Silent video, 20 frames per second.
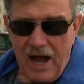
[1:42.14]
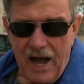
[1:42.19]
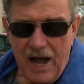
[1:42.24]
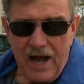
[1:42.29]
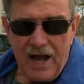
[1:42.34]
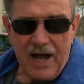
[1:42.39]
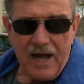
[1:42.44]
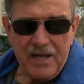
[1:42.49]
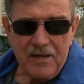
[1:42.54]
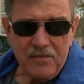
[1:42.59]

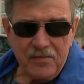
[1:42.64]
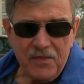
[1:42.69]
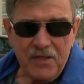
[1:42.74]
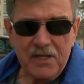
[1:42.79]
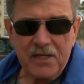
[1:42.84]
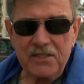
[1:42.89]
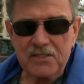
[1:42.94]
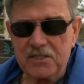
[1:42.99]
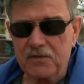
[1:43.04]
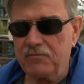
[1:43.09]
I
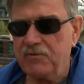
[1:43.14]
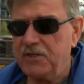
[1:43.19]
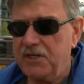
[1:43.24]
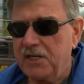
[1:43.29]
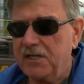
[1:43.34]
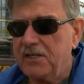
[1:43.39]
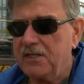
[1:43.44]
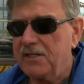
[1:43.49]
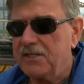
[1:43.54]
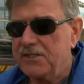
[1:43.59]
think it's a
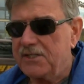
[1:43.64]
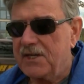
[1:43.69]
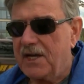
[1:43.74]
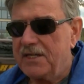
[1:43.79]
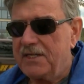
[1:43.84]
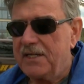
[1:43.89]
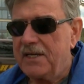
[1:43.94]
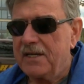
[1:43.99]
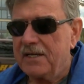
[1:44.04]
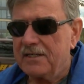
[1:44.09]
ridiculous
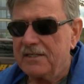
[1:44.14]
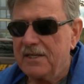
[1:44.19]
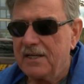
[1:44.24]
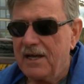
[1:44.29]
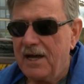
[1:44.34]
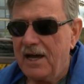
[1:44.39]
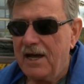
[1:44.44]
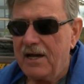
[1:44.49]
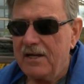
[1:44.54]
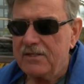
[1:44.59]
idea.
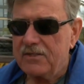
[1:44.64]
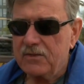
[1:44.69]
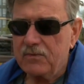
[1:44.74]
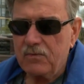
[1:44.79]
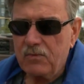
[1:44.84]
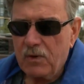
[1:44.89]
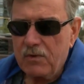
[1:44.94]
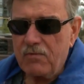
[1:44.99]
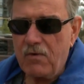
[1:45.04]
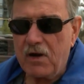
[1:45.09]
Uh,
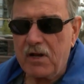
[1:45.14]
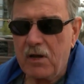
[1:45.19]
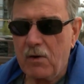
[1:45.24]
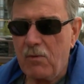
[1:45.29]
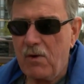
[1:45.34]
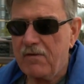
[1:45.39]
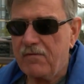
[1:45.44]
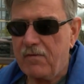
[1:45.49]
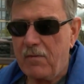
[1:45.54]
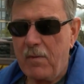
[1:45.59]
we're running
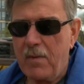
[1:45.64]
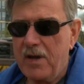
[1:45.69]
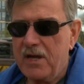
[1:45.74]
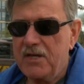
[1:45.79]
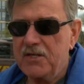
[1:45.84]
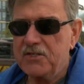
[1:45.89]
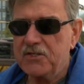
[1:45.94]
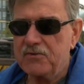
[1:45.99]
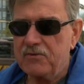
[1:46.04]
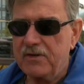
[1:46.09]
away from our
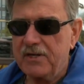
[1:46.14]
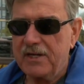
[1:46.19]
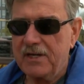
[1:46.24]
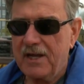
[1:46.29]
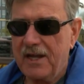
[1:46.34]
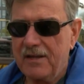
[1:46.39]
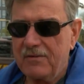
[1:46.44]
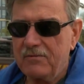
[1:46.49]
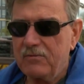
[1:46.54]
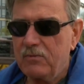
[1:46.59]
history,
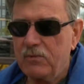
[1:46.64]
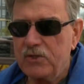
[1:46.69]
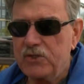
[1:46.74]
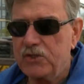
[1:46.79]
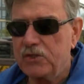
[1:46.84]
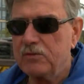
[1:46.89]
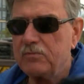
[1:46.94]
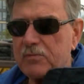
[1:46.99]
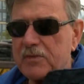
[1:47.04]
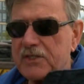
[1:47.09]
and we
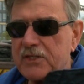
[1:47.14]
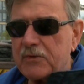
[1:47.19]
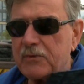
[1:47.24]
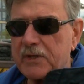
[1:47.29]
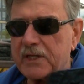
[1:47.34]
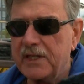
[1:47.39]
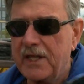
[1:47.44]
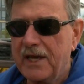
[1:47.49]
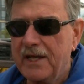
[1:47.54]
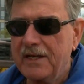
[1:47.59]
shouldn't be
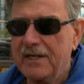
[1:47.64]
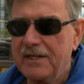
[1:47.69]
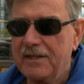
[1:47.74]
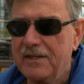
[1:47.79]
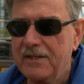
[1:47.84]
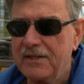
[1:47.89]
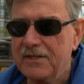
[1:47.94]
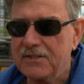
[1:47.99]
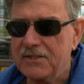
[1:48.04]
doing that.